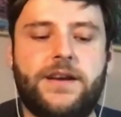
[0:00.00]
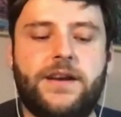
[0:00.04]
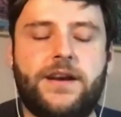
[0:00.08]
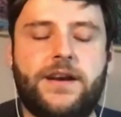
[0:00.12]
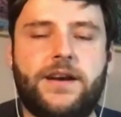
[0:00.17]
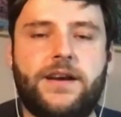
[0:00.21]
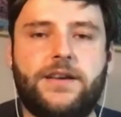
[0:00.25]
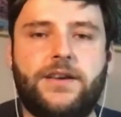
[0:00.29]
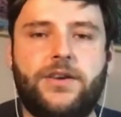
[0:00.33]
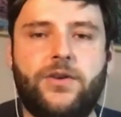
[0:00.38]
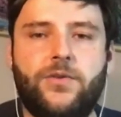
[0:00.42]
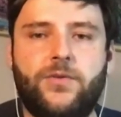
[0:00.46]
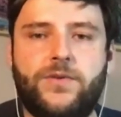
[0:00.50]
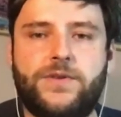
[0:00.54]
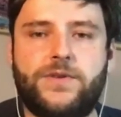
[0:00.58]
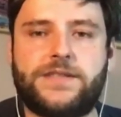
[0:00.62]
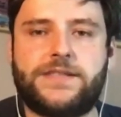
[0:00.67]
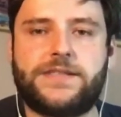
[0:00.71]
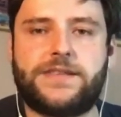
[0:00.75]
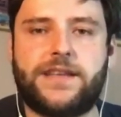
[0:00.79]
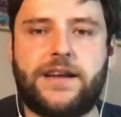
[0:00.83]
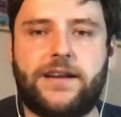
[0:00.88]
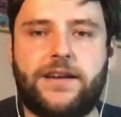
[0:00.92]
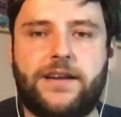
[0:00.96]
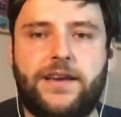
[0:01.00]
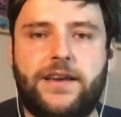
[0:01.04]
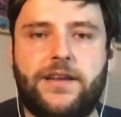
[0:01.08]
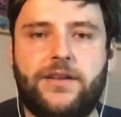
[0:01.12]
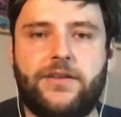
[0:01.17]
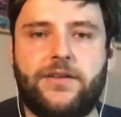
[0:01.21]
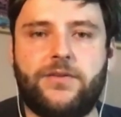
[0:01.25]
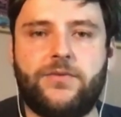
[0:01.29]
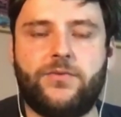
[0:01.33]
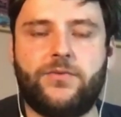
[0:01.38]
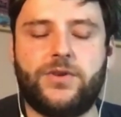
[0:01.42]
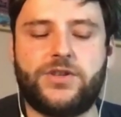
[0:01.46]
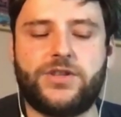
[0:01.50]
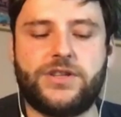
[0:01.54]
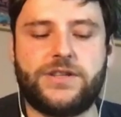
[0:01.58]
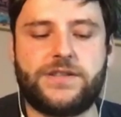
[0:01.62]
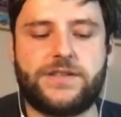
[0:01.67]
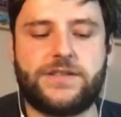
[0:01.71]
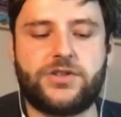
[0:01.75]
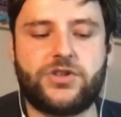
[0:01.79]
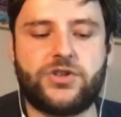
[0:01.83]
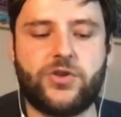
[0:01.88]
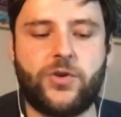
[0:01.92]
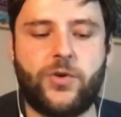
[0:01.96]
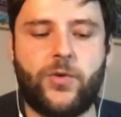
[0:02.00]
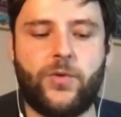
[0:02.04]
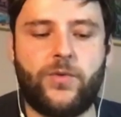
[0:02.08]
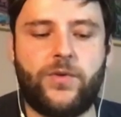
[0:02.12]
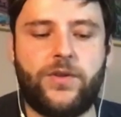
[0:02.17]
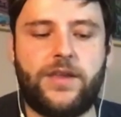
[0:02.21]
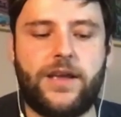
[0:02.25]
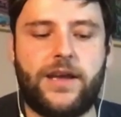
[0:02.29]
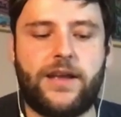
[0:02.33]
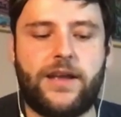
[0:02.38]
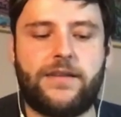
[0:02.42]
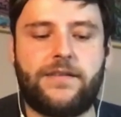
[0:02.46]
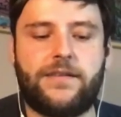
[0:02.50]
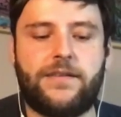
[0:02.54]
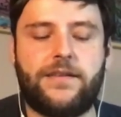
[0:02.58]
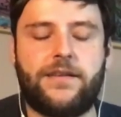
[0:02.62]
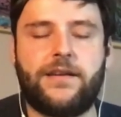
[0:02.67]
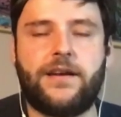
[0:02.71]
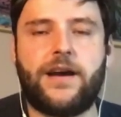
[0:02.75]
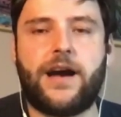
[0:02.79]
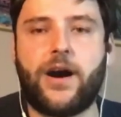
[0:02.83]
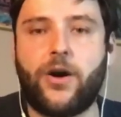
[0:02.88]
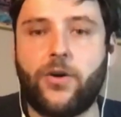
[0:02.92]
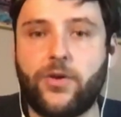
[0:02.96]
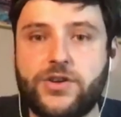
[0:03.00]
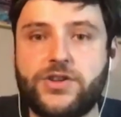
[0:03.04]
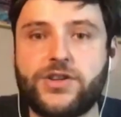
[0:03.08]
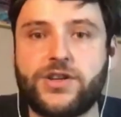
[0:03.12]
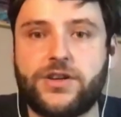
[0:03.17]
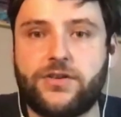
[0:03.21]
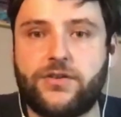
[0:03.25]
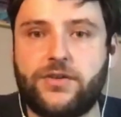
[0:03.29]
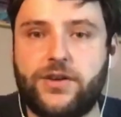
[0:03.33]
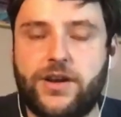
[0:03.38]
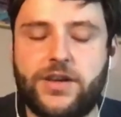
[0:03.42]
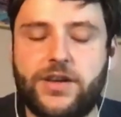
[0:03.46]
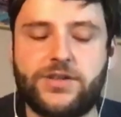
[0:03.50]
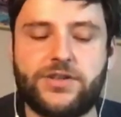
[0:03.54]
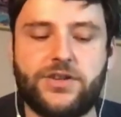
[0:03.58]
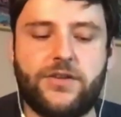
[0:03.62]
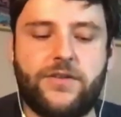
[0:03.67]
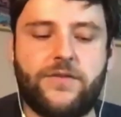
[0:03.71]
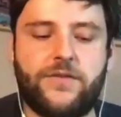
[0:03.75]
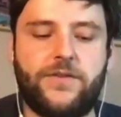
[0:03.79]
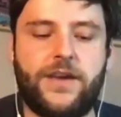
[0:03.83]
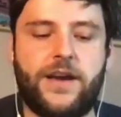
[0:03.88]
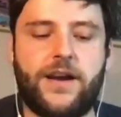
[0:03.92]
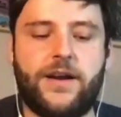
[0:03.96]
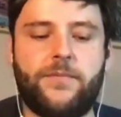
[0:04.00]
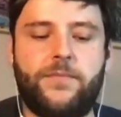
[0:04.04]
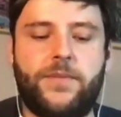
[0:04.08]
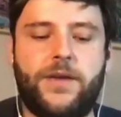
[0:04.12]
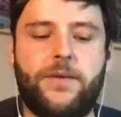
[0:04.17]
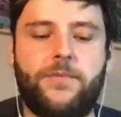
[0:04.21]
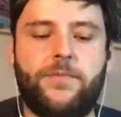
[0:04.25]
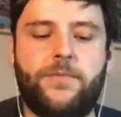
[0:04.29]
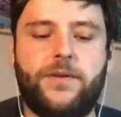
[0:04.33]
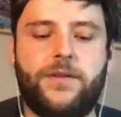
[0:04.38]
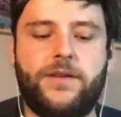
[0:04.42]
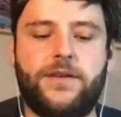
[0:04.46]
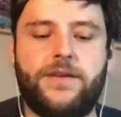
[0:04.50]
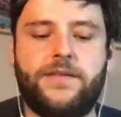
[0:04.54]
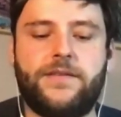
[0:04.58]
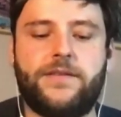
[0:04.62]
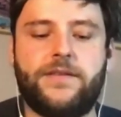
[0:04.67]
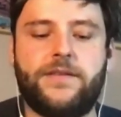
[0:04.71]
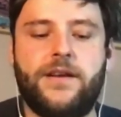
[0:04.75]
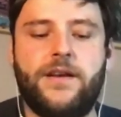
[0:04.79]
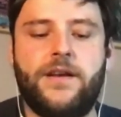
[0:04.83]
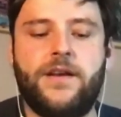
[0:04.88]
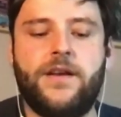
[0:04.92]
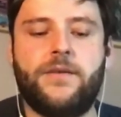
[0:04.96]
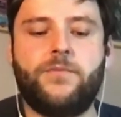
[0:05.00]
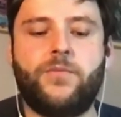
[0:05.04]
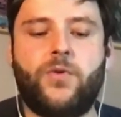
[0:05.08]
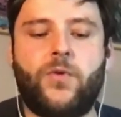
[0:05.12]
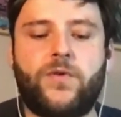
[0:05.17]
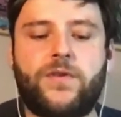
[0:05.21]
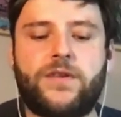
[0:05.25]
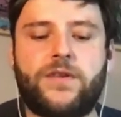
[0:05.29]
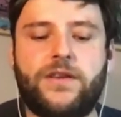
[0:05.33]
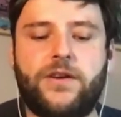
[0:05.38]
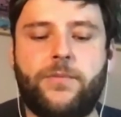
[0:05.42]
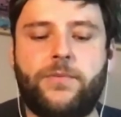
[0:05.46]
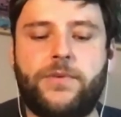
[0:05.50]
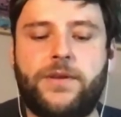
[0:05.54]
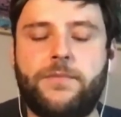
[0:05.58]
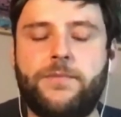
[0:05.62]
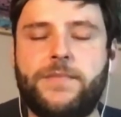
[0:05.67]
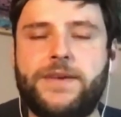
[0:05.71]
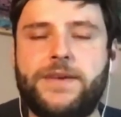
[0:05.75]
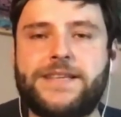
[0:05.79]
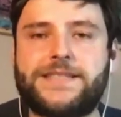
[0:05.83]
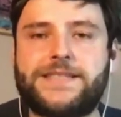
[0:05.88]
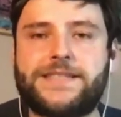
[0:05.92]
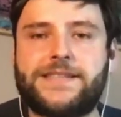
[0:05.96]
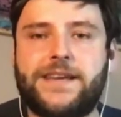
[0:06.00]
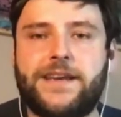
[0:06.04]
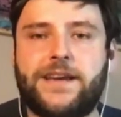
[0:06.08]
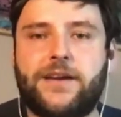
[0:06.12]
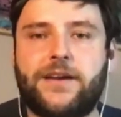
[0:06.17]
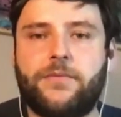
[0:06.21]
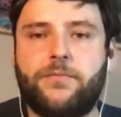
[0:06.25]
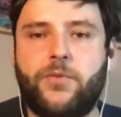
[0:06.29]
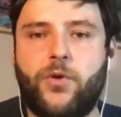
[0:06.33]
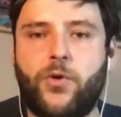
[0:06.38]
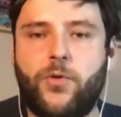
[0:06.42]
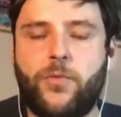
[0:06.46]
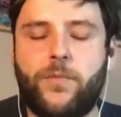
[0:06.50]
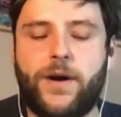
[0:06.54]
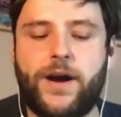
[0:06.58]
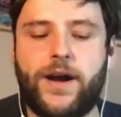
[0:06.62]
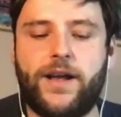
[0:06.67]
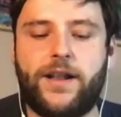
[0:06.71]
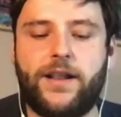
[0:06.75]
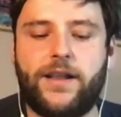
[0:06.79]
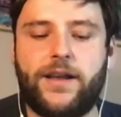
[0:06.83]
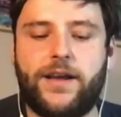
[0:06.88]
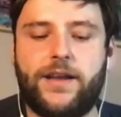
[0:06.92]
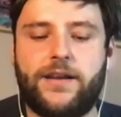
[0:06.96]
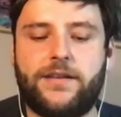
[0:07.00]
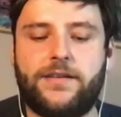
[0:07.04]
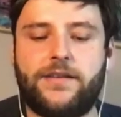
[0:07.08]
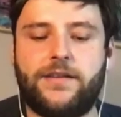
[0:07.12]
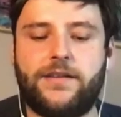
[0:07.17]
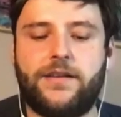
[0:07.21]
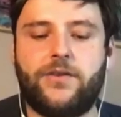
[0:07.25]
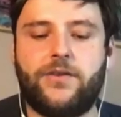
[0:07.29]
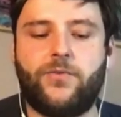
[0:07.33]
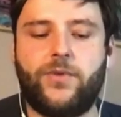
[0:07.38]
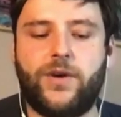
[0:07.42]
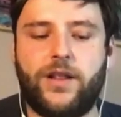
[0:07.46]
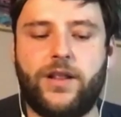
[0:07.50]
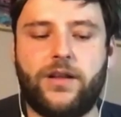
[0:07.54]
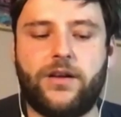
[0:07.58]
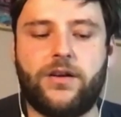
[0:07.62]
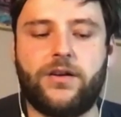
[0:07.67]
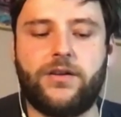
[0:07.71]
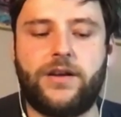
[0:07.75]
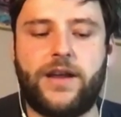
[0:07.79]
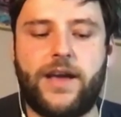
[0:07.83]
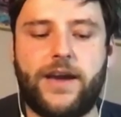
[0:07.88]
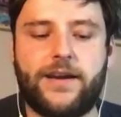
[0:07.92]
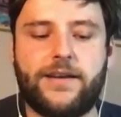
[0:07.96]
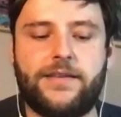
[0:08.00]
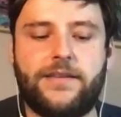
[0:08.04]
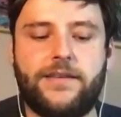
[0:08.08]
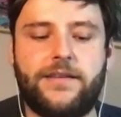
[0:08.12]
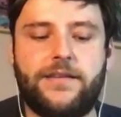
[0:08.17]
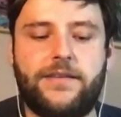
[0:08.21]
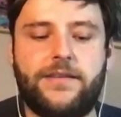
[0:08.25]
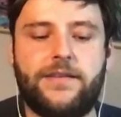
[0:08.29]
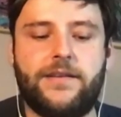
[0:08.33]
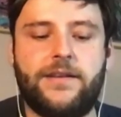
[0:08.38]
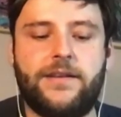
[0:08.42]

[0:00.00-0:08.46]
youth study, which has shown that our generation of young people is mostly optimistic, mobile, and well-connected,